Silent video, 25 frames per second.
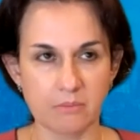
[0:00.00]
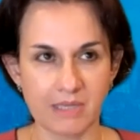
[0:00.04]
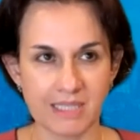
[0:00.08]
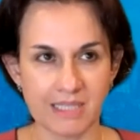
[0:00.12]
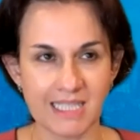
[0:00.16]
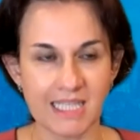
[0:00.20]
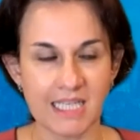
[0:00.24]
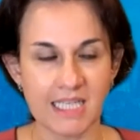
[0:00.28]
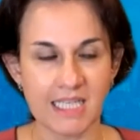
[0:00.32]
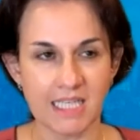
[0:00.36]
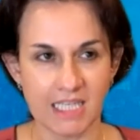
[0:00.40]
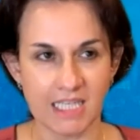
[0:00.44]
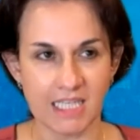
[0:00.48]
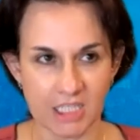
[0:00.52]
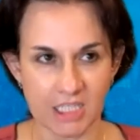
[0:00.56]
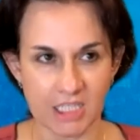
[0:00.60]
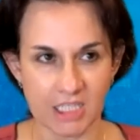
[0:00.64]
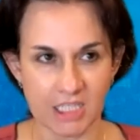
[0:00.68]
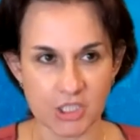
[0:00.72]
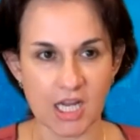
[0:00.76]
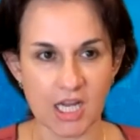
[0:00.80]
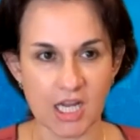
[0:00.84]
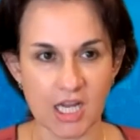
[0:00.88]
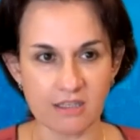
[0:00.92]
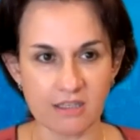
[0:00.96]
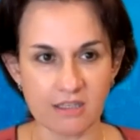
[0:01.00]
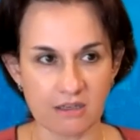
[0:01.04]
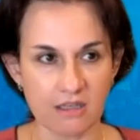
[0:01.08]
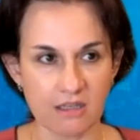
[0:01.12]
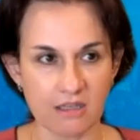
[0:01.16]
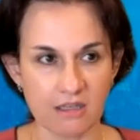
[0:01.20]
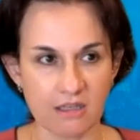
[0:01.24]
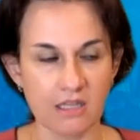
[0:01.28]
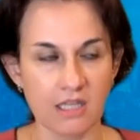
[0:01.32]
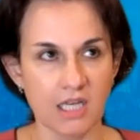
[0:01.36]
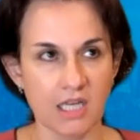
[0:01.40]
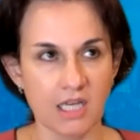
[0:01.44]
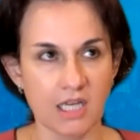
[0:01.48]
But in
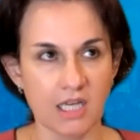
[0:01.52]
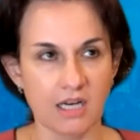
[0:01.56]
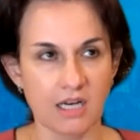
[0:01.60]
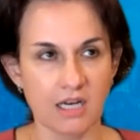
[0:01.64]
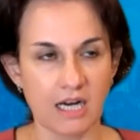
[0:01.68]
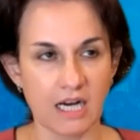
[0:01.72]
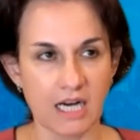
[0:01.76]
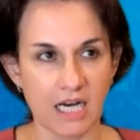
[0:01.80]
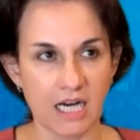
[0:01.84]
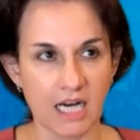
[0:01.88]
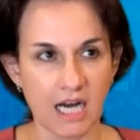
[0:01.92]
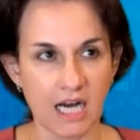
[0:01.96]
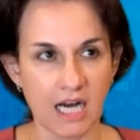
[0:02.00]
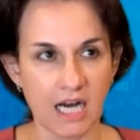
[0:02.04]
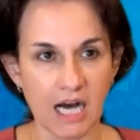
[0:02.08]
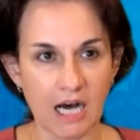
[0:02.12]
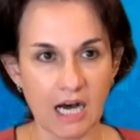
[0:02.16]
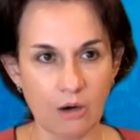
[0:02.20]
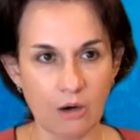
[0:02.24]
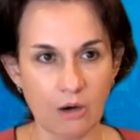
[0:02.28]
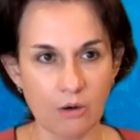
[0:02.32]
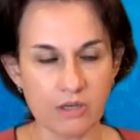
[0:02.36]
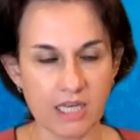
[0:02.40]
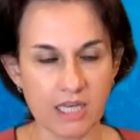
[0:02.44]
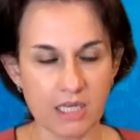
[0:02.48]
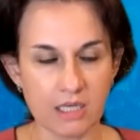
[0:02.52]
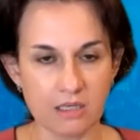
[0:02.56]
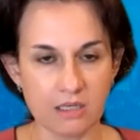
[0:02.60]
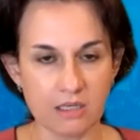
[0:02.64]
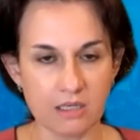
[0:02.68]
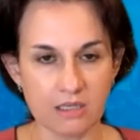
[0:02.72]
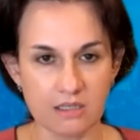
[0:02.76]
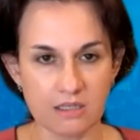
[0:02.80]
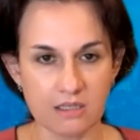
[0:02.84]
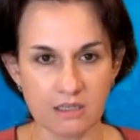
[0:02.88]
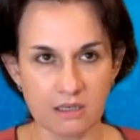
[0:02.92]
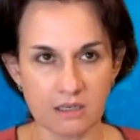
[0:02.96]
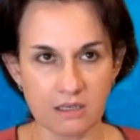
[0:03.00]
general, how
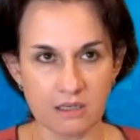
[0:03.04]
can